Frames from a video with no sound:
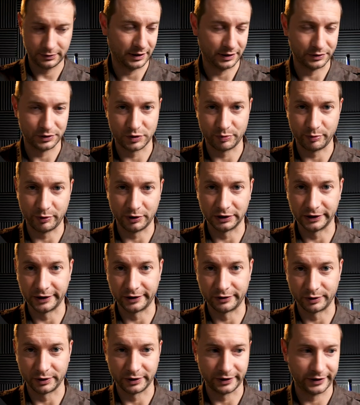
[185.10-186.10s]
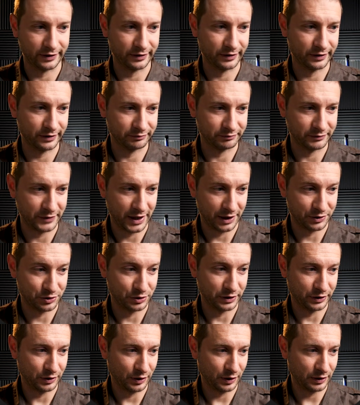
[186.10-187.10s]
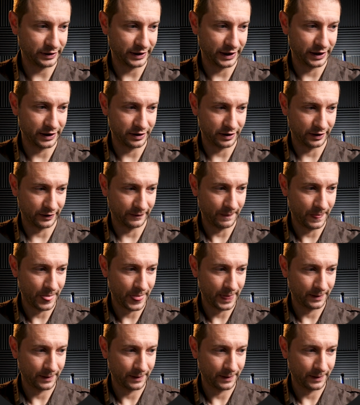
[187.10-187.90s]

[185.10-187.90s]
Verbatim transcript: I'll just be literal here and actually call it anything.